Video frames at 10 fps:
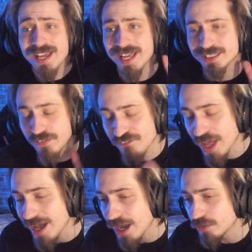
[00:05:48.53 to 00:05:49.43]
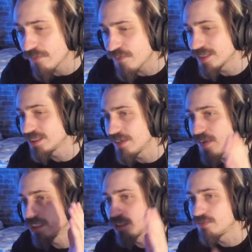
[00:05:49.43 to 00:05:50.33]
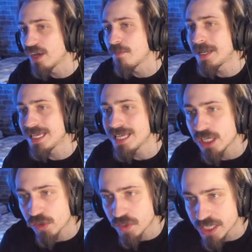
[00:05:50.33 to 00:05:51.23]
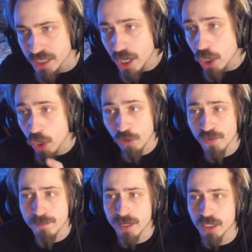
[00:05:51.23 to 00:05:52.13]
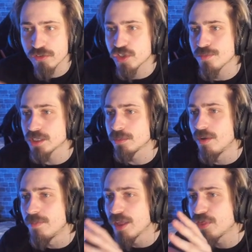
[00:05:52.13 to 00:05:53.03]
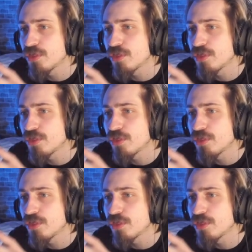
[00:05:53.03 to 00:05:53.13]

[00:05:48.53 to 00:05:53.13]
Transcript: It is a flat-out defensive and survivability increase. Earth Elemental increase your maximum health by